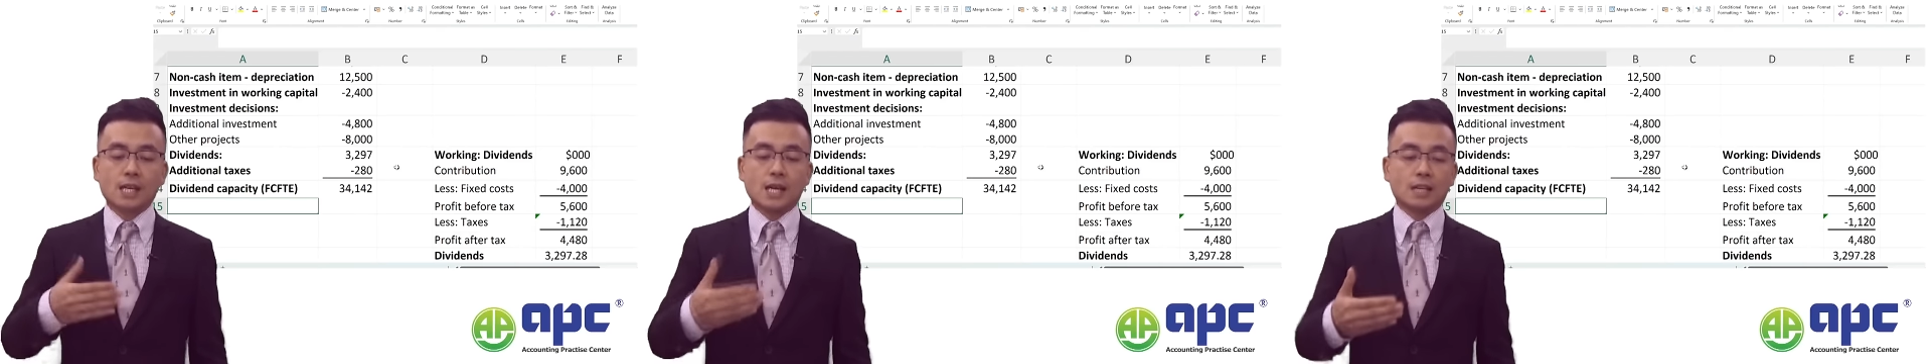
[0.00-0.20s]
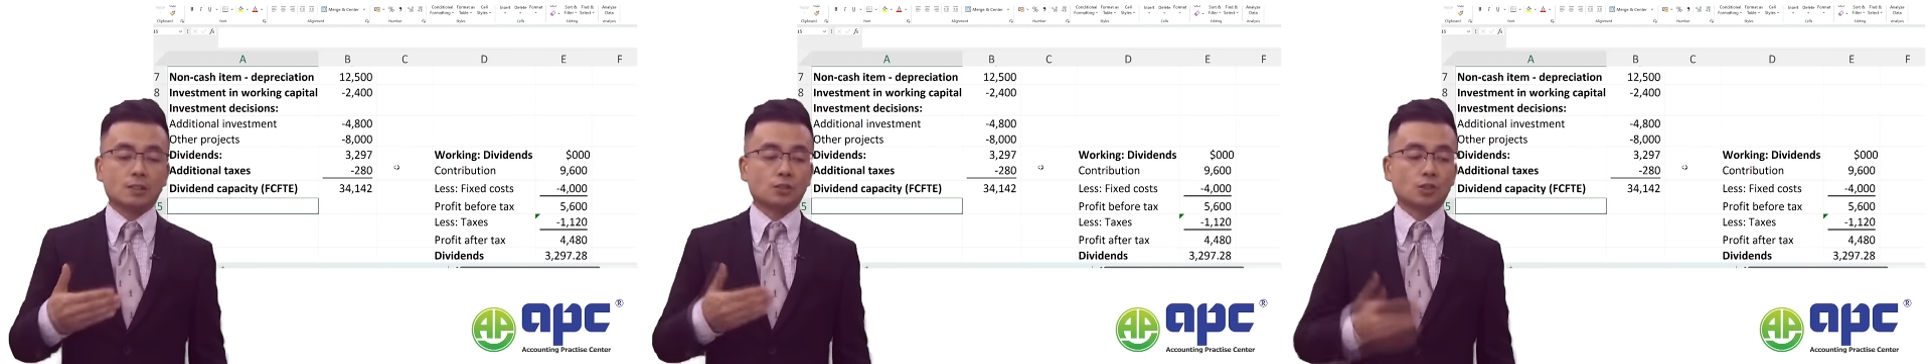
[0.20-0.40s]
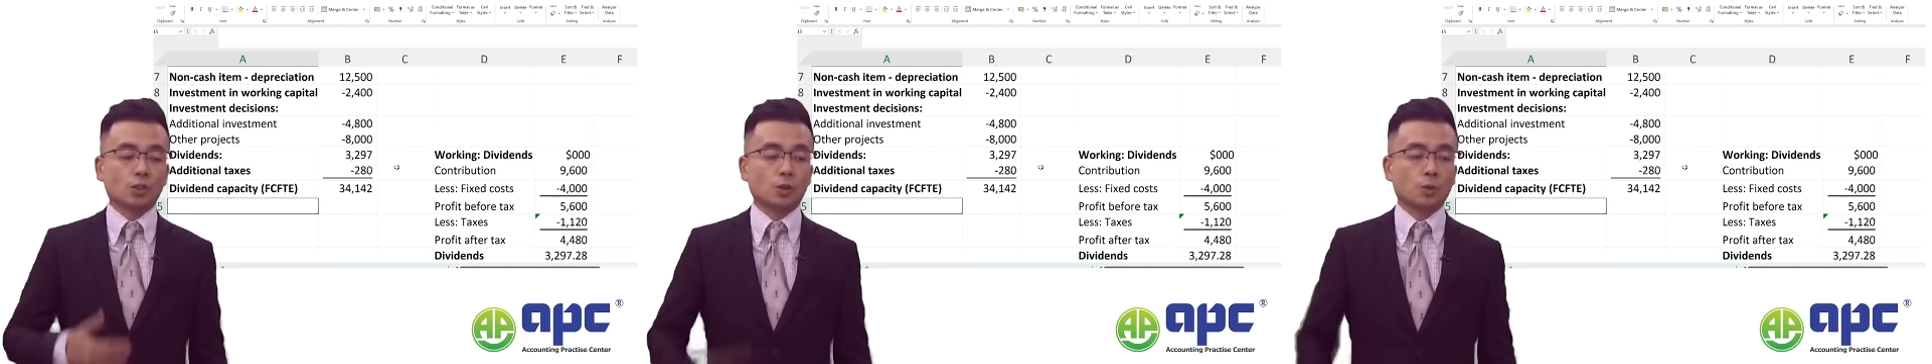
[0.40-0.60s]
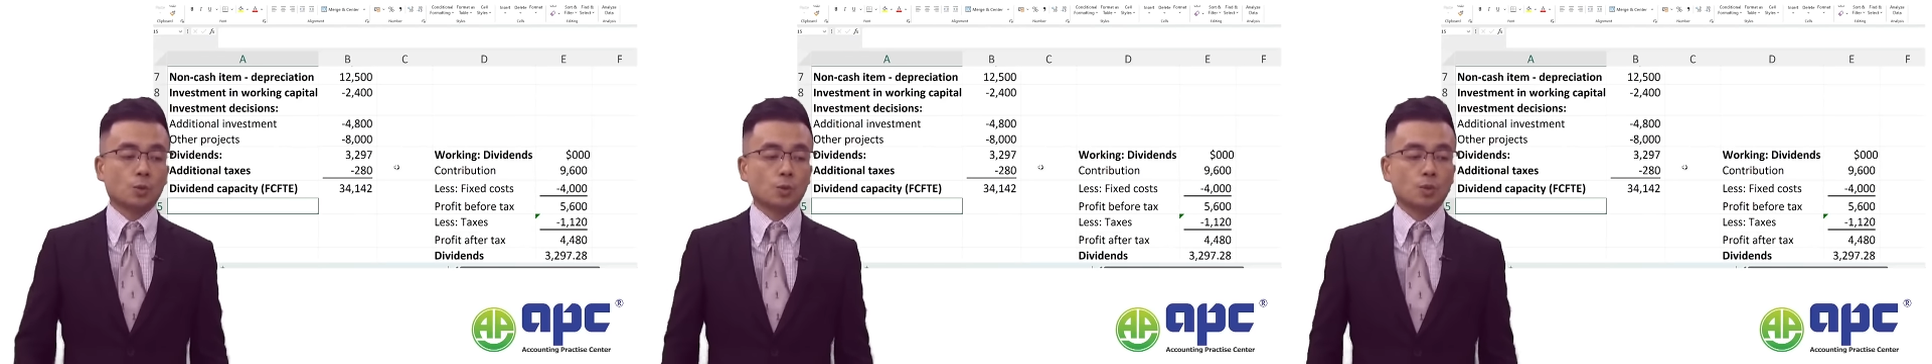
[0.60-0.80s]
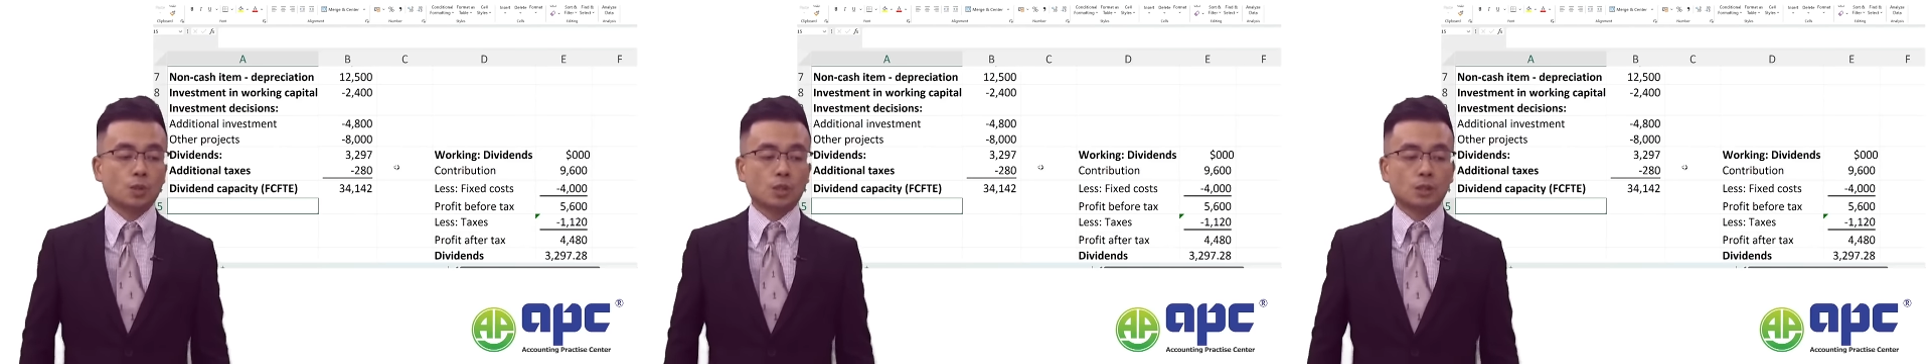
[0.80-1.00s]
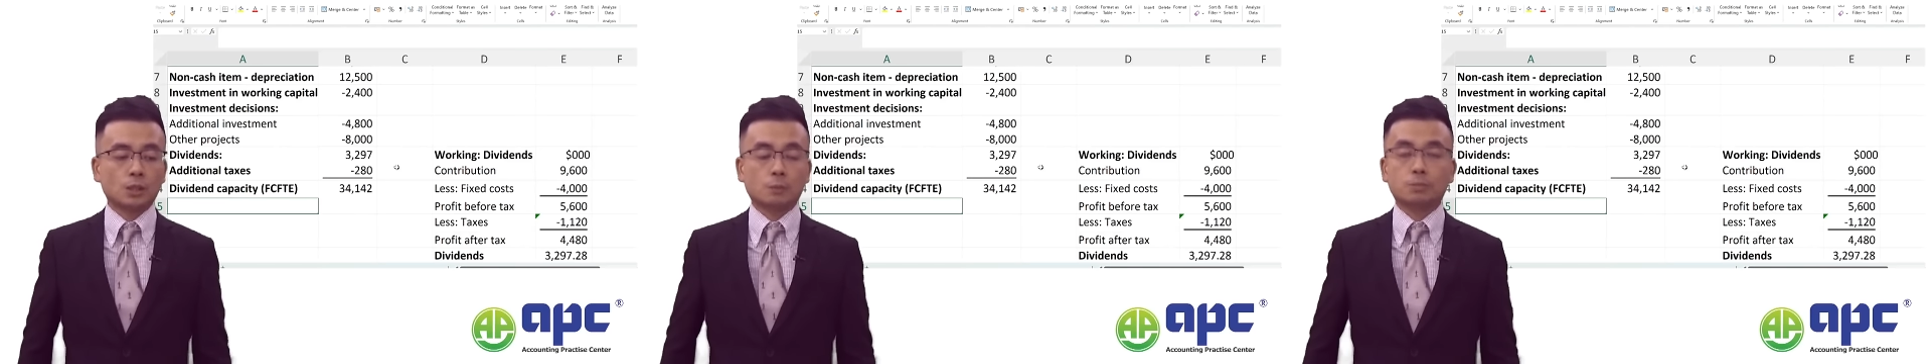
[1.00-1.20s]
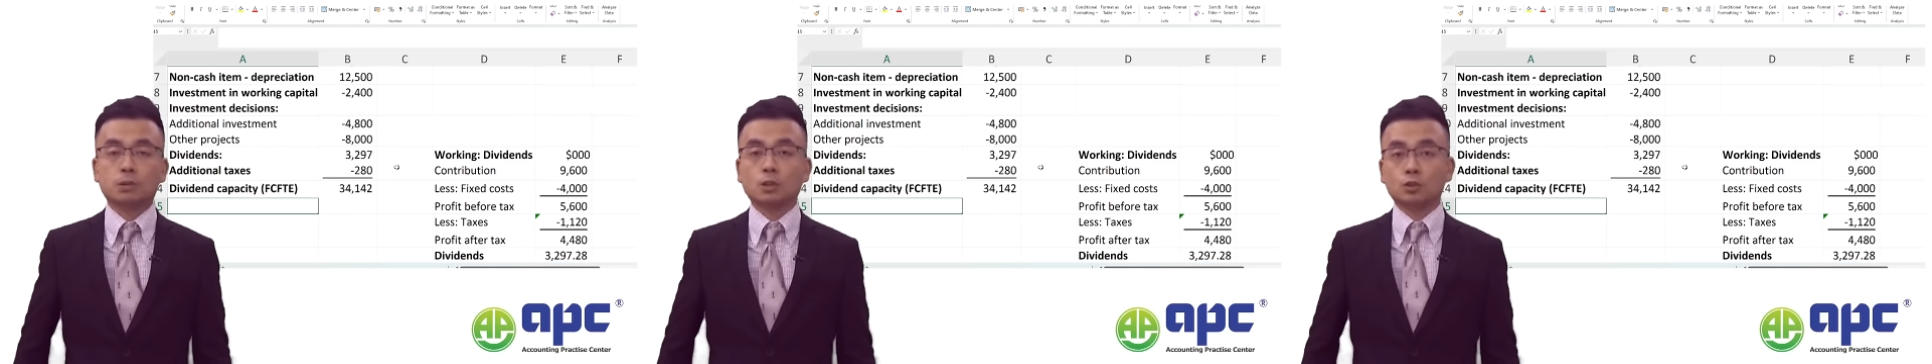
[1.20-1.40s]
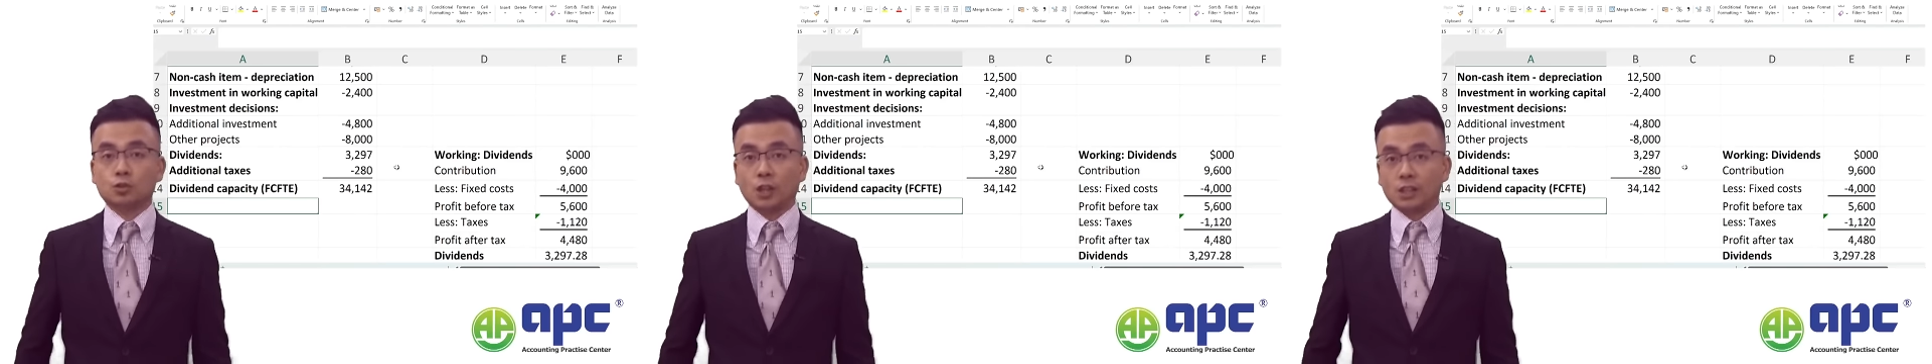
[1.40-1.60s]
into the
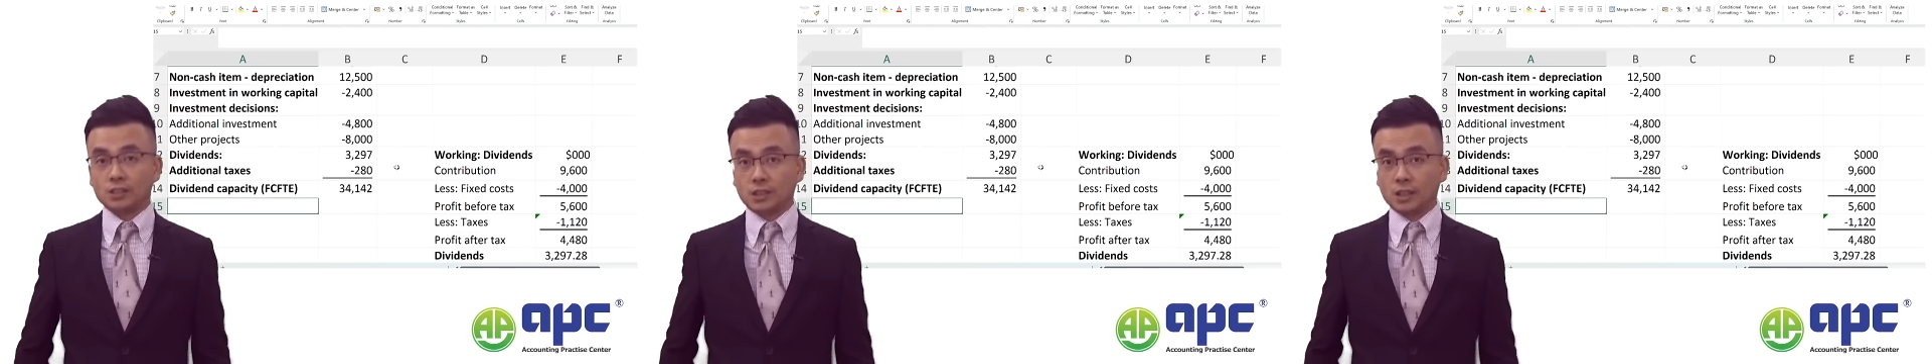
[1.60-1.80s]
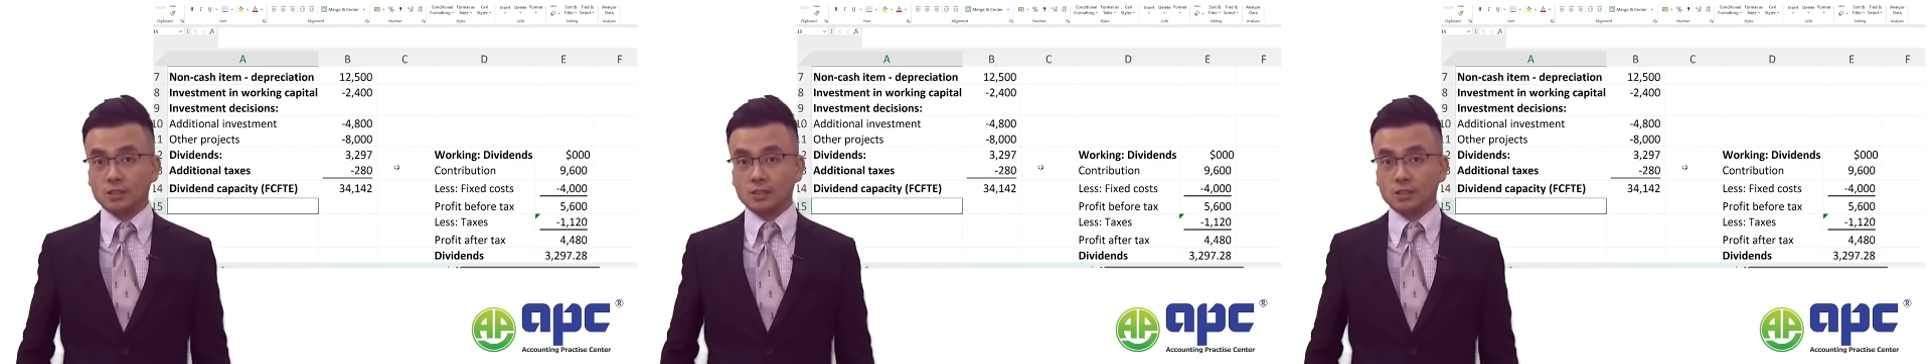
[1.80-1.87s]
project